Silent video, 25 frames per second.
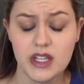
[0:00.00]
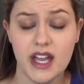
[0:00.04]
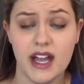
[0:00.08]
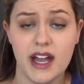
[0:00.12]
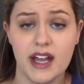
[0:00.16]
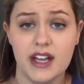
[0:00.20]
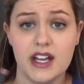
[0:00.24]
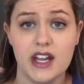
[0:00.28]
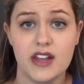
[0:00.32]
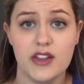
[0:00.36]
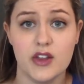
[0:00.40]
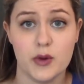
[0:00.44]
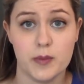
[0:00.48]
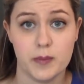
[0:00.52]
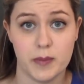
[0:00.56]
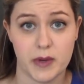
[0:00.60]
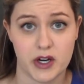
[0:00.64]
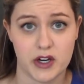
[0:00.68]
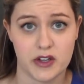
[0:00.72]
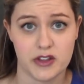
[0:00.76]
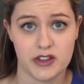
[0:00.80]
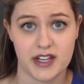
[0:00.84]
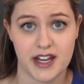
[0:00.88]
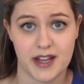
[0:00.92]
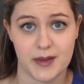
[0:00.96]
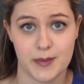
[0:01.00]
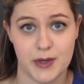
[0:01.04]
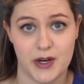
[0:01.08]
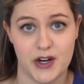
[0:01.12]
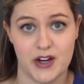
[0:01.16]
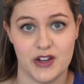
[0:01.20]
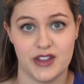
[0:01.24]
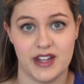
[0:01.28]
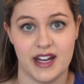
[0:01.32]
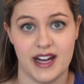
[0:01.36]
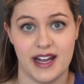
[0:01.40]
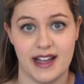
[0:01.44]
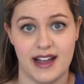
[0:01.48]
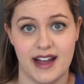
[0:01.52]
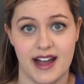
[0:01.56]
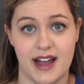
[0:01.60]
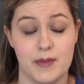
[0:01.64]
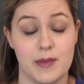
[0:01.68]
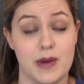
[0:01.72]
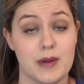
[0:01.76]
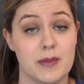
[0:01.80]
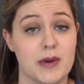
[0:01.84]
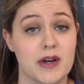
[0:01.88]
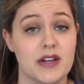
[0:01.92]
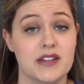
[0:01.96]
Another birthday perk that I got,
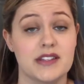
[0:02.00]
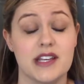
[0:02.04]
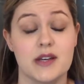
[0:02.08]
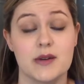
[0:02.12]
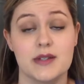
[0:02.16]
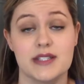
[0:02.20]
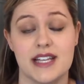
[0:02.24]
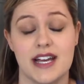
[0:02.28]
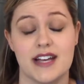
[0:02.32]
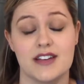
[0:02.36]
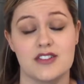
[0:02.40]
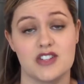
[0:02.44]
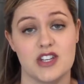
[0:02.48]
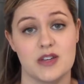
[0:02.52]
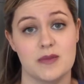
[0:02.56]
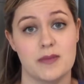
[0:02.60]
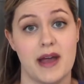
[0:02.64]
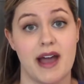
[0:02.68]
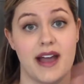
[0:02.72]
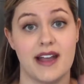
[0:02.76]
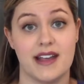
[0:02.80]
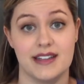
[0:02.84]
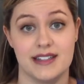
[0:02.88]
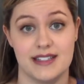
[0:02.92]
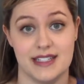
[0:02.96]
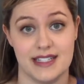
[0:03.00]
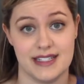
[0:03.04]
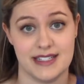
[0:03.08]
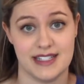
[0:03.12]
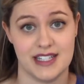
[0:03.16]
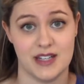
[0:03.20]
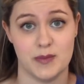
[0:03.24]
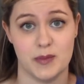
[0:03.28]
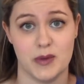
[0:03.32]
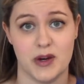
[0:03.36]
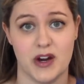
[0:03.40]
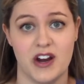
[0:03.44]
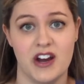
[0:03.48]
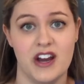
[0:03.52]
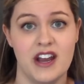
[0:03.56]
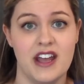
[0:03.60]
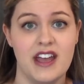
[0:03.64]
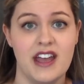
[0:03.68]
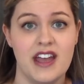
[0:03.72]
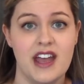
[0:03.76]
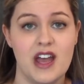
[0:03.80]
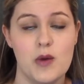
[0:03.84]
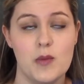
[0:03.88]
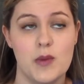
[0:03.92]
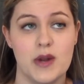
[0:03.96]
my birthday was actually back in December,
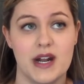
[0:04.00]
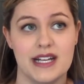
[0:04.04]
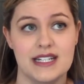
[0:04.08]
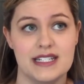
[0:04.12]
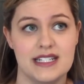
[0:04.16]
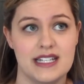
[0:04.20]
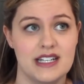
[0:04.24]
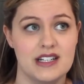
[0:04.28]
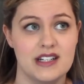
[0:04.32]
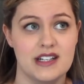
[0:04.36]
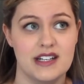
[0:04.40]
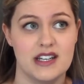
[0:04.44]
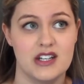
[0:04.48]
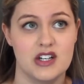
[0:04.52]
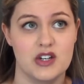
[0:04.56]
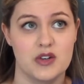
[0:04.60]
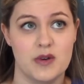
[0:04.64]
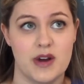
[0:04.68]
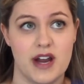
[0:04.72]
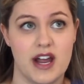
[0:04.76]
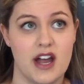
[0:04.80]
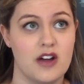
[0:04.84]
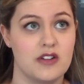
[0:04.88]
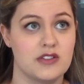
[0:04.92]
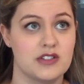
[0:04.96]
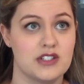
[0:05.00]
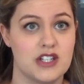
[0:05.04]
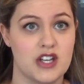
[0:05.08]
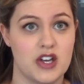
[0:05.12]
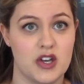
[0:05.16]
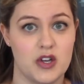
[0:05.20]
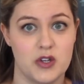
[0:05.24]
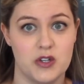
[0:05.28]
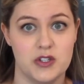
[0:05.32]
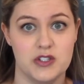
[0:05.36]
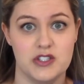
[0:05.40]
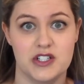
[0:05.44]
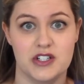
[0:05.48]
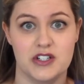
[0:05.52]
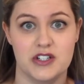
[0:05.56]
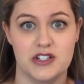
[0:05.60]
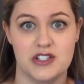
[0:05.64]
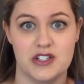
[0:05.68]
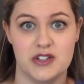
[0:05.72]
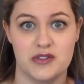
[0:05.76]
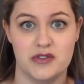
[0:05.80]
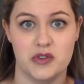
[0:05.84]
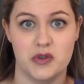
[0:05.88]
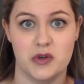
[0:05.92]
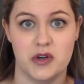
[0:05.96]
but I didn't get around to Ulta or
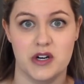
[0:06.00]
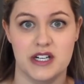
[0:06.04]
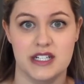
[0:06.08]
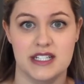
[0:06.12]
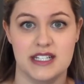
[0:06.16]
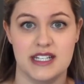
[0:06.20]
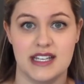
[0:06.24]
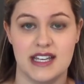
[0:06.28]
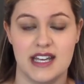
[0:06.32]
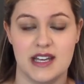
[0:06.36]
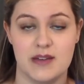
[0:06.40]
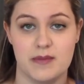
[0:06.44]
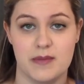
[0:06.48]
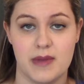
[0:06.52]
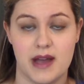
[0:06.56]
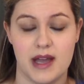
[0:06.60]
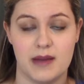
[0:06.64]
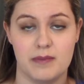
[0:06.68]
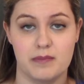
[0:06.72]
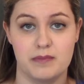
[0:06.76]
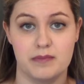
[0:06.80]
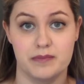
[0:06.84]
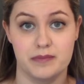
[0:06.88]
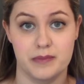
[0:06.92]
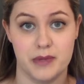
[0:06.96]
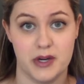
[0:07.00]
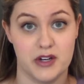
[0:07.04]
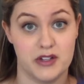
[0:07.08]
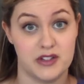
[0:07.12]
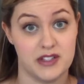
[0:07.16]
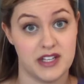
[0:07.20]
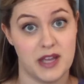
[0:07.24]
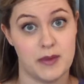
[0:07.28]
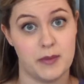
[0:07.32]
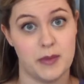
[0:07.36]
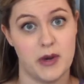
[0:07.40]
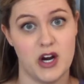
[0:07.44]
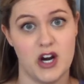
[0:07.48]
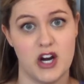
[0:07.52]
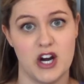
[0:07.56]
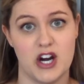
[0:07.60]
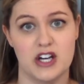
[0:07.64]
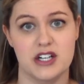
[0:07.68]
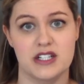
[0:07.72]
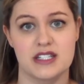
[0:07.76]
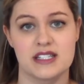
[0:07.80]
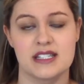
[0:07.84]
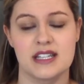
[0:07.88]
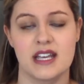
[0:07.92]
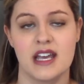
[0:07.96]
Sephora to get my birthday
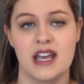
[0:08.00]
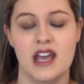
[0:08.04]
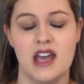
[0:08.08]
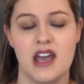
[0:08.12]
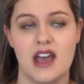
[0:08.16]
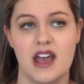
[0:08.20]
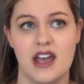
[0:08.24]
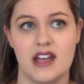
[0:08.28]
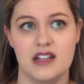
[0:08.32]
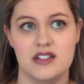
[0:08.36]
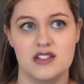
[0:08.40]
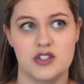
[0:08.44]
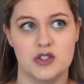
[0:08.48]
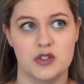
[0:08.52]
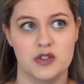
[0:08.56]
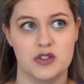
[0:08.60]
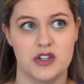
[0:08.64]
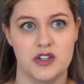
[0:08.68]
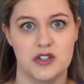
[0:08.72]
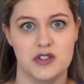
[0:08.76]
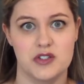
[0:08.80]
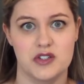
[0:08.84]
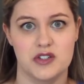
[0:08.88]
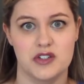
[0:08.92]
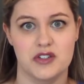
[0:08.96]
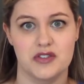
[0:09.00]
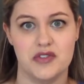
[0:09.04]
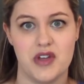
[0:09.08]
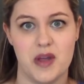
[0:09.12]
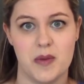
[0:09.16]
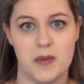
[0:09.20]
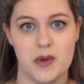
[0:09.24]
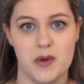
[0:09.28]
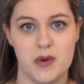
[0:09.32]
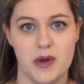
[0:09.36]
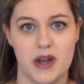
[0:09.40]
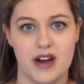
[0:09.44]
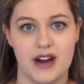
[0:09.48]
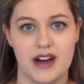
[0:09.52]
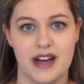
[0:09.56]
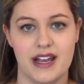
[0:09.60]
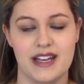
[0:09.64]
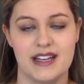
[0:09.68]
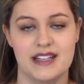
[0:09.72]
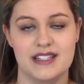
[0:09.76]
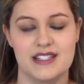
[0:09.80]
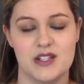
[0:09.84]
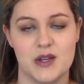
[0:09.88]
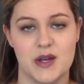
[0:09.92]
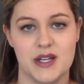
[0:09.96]
perks until closer to
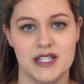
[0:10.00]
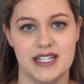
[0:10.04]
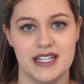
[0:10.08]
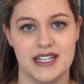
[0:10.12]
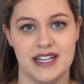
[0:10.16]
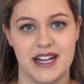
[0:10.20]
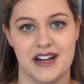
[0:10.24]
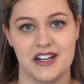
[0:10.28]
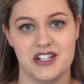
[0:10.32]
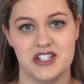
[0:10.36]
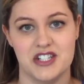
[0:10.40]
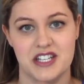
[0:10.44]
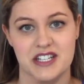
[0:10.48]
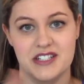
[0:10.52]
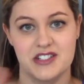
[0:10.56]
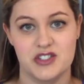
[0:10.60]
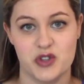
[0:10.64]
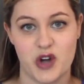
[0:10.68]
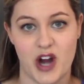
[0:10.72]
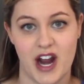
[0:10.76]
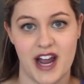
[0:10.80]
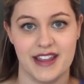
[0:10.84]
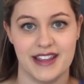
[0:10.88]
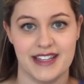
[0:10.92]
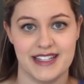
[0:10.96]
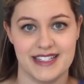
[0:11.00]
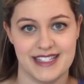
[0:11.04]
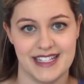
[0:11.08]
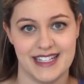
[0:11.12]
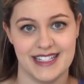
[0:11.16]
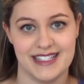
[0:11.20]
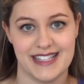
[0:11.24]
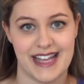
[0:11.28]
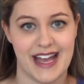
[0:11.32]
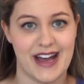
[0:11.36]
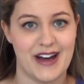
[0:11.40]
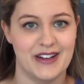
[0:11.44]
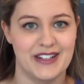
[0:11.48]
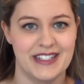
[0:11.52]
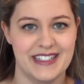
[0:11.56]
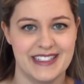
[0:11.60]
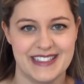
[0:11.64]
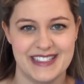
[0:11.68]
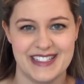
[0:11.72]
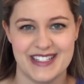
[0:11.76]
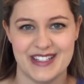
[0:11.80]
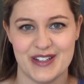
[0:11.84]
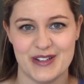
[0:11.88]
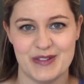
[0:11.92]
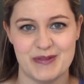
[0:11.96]
February, so I didn't actually try these things out
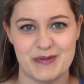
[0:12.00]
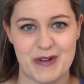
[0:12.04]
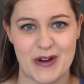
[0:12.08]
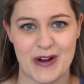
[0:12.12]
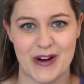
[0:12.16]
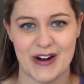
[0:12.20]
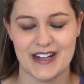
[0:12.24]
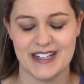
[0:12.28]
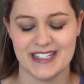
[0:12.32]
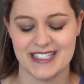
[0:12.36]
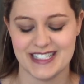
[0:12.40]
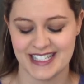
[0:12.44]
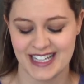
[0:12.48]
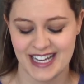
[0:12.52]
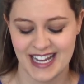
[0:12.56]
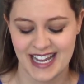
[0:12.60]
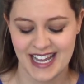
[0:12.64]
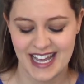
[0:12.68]
until March.